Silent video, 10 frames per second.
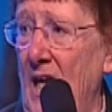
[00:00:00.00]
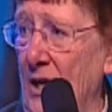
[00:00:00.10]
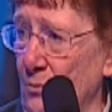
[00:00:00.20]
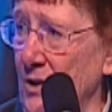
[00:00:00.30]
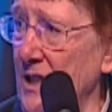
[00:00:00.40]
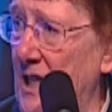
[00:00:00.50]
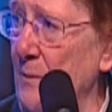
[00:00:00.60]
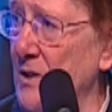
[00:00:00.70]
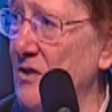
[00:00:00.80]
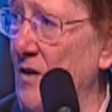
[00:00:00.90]
It really
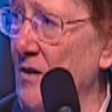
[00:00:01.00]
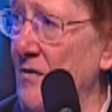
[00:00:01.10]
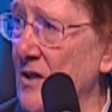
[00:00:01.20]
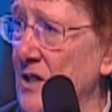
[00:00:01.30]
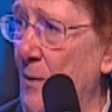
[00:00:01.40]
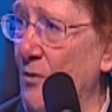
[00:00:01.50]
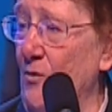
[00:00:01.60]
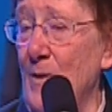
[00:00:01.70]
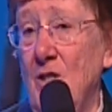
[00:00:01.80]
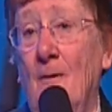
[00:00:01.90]
keeps us very, very separate
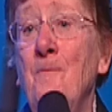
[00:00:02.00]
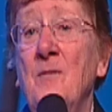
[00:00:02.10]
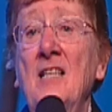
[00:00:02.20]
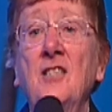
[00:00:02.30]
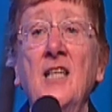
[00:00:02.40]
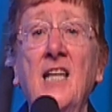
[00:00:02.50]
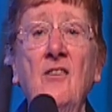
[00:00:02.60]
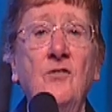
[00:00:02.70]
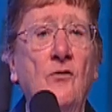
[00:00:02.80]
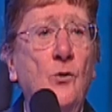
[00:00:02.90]
from each other. Is it a
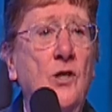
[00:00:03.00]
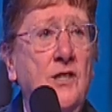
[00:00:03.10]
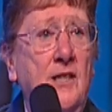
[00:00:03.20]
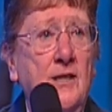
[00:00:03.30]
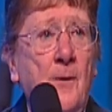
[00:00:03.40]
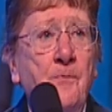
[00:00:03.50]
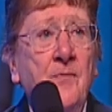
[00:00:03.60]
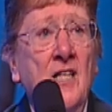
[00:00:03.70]
gift? Of course it is.